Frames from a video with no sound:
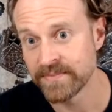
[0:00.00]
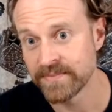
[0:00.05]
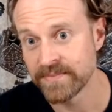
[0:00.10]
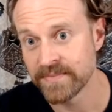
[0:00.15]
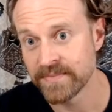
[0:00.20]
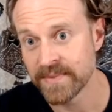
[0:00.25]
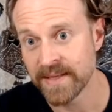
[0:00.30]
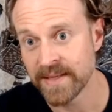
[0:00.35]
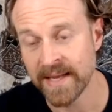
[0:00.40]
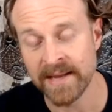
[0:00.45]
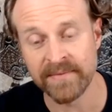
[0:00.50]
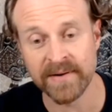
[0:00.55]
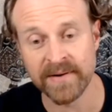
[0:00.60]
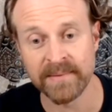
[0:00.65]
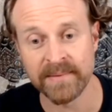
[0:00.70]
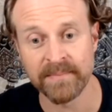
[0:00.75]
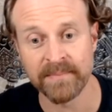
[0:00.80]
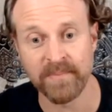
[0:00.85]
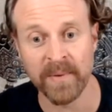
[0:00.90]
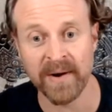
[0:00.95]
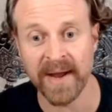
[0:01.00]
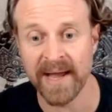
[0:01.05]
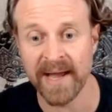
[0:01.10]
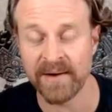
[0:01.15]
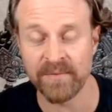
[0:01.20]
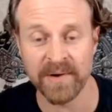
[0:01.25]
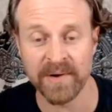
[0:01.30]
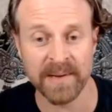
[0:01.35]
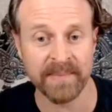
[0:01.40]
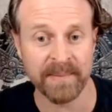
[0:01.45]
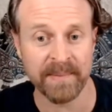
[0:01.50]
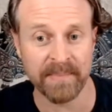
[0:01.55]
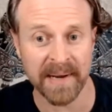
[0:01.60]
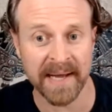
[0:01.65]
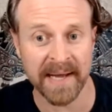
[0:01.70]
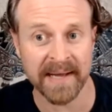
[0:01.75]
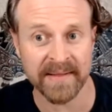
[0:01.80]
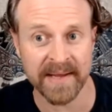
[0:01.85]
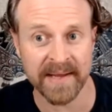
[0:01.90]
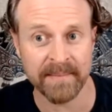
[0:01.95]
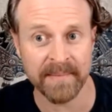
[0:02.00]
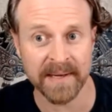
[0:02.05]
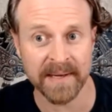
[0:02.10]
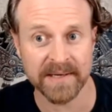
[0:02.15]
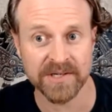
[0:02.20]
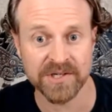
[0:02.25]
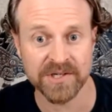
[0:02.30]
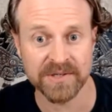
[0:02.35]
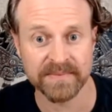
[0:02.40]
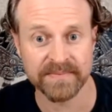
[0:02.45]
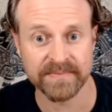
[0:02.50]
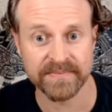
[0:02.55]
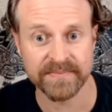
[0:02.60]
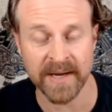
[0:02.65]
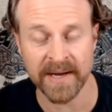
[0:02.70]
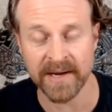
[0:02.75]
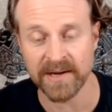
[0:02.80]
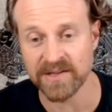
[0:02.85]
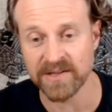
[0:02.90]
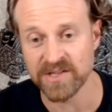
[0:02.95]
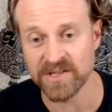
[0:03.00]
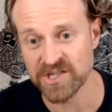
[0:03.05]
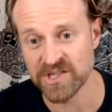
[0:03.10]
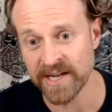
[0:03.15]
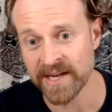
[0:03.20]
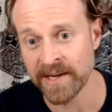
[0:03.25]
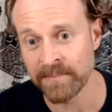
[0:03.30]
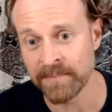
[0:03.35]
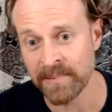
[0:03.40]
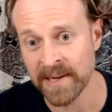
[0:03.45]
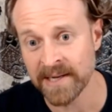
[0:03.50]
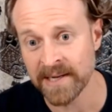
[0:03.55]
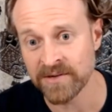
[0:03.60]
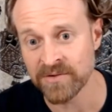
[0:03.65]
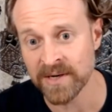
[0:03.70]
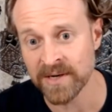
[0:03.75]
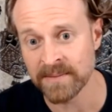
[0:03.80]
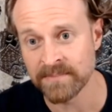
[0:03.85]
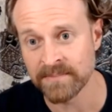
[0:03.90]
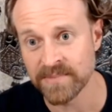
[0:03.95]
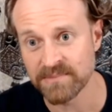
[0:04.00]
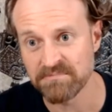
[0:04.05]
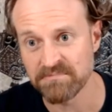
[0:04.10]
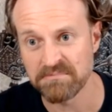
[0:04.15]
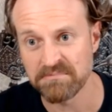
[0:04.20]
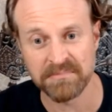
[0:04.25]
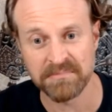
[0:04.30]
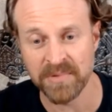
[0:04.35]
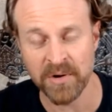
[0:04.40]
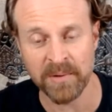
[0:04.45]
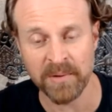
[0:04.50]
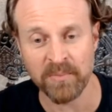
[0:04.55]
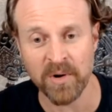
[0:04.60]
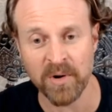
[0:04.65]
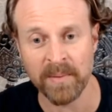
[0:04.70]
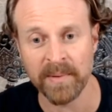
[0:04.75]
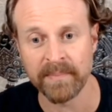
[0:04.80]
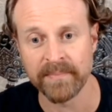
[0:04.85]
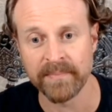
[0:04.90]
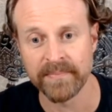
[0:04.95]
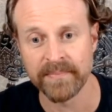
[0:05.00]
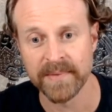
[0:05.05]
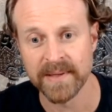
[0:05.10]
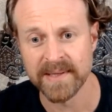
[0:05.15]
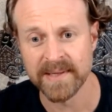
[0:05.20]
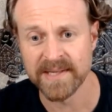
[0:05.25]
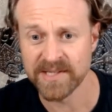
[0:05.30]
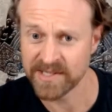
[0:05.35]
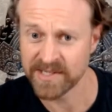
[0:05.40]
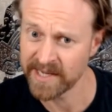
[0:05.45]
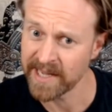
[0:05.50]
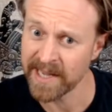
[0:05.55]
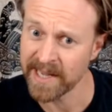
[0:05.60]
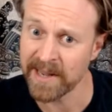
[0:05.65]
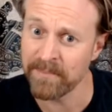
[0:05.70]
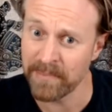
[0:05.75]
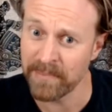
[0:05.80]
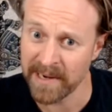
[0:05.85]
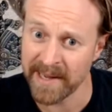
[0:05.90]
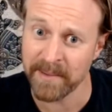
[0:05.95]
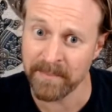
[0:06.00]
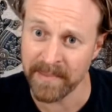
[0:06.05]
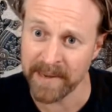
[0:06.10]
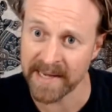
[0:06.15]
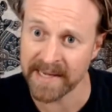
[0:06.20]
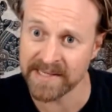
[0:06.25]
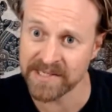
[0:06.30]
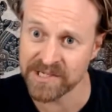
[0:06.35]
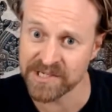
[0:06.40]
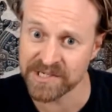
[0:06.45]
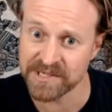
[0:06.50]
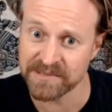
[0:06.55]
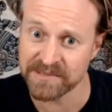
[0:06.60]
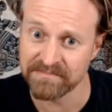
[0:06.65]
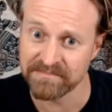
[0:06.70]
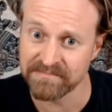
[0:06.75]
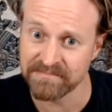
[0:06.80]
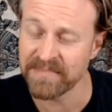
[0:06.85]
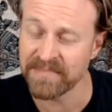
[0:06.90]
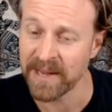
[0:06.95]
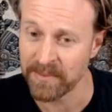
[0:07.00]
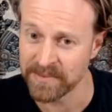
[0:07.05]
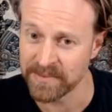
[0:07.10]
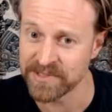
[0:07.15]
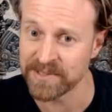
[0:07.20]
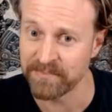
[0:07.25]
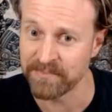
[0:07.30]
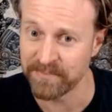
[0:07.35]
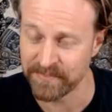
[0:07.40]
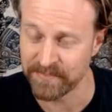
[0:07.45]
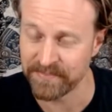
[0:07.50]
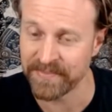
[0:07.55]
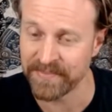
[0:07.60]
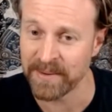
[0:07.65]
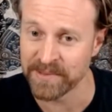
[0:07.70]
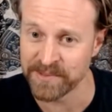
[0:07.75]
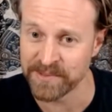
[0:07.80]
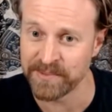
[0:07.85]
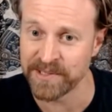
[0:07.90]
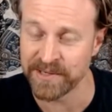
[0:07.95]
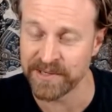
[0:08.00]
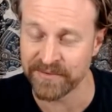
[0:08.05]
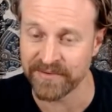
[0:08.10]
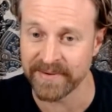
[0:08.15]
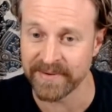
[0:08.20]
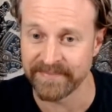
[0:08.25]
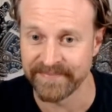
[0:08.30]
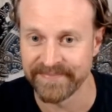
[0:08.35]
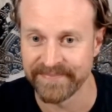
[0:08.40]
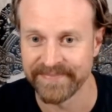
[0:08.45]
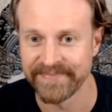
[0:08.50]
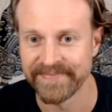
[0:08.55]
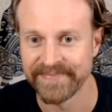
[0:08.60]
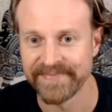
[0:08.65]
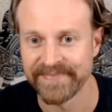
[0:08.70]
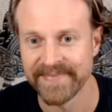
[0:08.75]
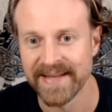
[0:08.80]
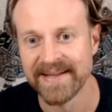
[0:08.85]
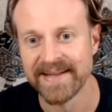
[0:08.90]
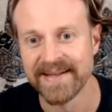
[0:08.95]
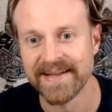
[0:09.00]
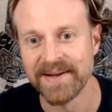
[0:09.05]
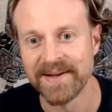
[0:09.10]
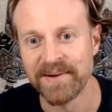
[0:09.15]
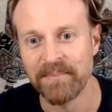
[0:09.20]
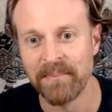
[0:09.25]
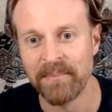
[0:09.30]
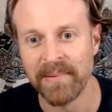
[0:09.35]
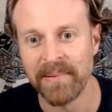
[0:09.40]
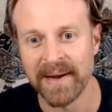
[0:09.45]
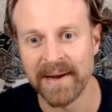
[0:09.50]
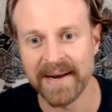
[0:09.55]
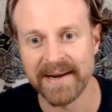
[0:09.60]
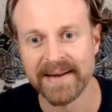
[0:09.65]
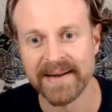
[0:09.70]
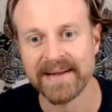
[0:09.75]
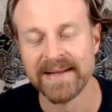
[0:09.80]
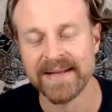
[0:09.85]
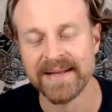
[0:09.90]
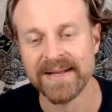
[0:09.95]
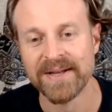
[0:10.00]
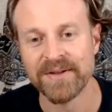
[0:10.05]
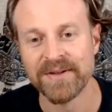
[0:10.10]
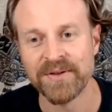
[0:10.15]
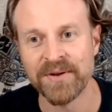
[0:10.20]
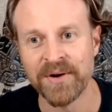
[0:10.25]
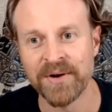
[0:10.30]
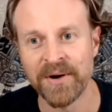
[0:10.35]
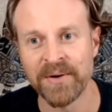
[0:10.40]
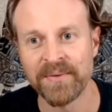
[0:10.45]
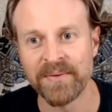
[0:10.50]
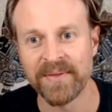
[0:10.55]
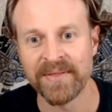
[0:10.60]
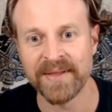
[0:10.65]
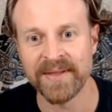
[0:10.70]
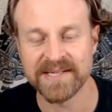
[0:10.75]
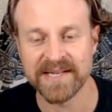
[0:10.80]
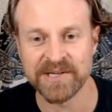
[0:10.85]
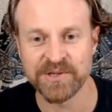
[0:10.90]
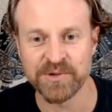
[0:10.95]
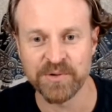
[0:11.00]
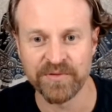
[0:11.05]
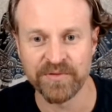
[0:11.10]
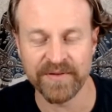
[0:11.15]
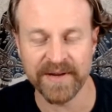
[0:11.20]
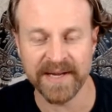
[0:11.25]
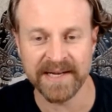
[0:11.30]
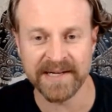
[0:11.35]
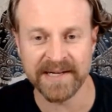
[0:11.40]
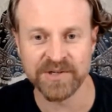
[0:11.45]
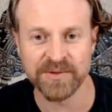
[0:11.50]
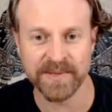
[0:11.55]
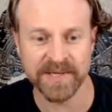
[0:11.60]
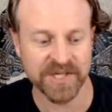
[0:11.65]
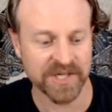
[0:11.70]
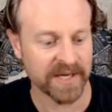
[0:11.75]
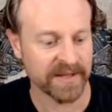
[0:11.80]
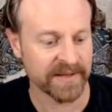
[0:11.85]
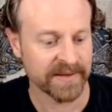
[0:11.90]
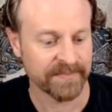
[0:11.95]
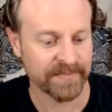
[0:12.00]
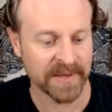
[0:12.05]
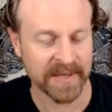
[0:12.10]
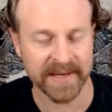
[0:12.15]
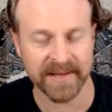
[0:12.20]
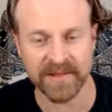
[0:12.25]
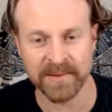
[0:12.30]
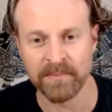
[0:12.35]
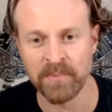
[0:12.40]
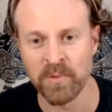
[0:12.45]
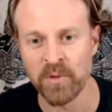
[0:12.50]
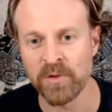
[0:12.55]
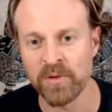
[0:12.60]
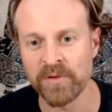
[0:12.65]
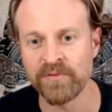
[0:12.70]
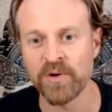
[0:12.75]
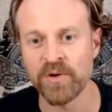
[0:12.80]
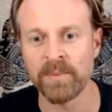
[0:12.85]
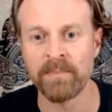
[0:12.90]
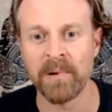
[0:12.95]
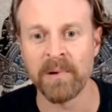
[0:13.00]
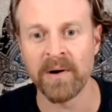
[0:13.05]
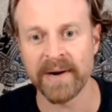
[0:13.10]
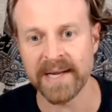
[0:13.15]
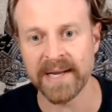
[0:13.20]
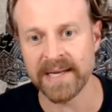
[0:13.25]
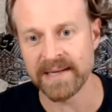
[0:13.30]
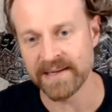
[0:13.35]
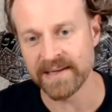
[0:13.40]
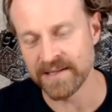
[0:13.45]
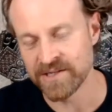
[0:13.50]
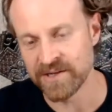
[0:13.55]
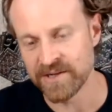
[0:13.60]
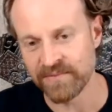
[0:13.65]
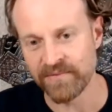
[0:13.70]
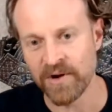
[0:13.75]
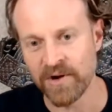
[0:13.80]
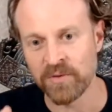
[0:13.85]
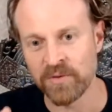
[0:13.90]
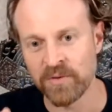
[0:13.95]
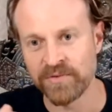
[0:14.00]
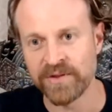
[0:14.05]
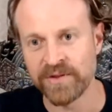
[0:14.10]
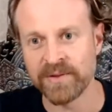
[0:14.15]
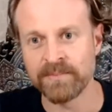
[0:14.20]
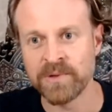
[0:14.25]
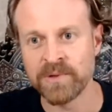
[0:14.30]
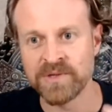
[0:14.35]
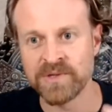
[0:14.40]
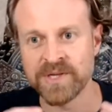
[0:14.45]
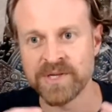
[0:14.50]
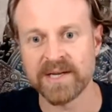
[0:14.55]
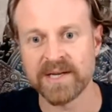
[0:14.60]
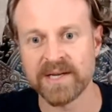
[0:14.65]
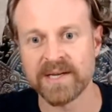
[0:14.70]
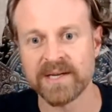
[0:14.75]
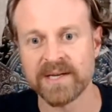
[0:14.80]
even when I hadn't really been playing that much. I could sing and play drums, no problem. Singing and playing bass, that was a bit different. But these things all feed into each other. Like the more of your body is involved in the music,